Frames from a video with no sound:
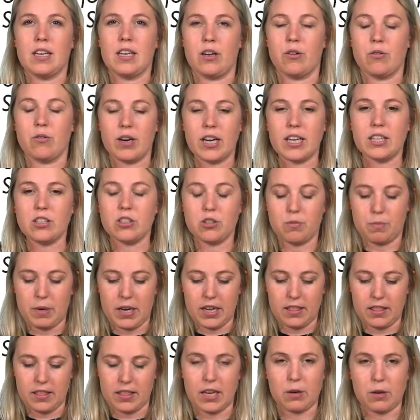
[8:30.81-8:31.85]

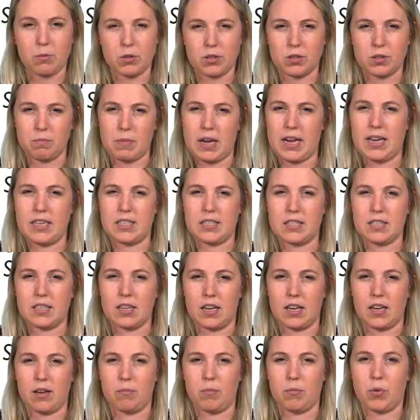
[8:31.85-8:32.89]
arrangement that was made
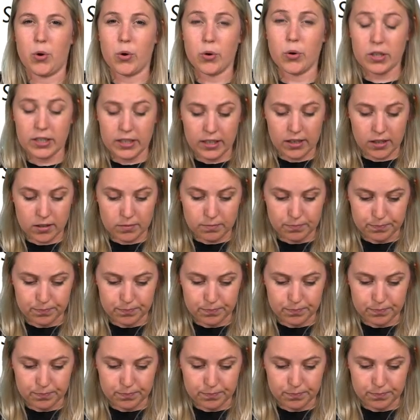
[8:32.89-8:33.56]
earlier.